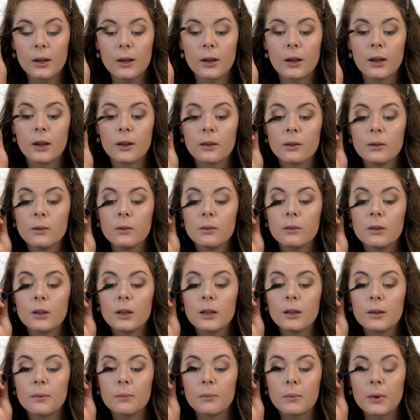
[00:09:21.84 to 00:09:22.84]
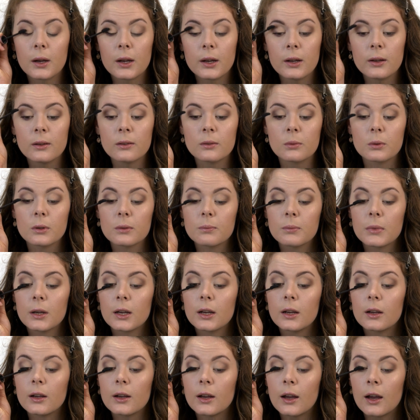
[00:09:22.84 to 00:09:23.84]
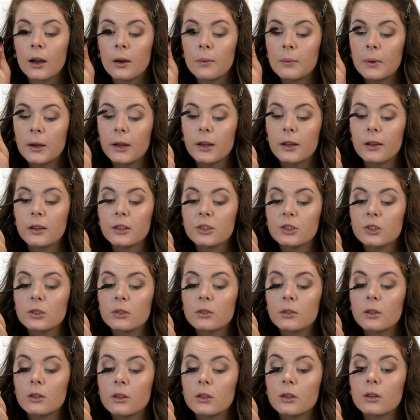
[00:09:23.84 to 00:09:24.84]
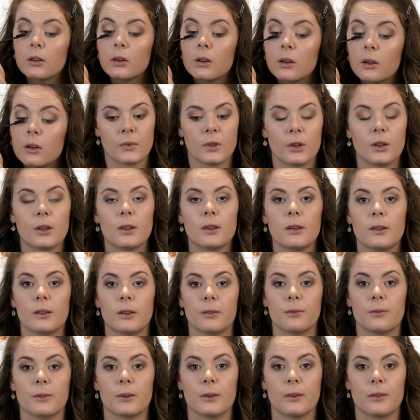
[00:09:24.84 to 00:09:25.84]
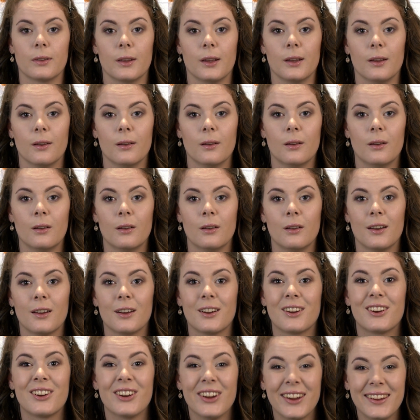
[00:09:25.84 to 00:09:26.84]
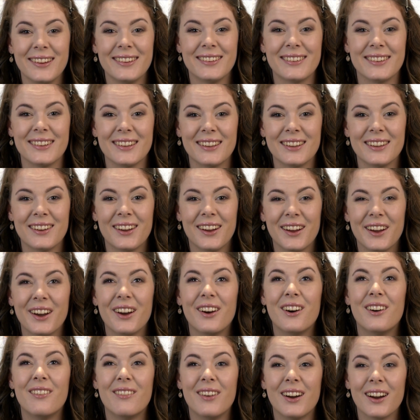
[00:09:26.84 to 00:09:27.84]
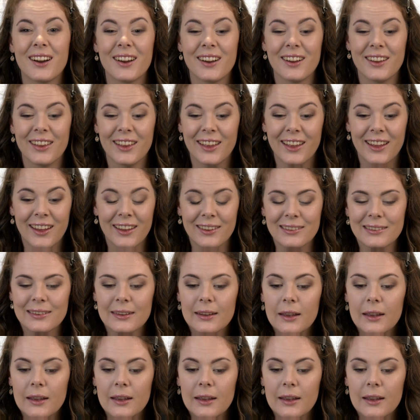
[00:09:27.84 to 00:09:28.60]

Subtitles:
I don't really mind how my eyelashes look. Look at the difference there. Crazy. Oh my goodness.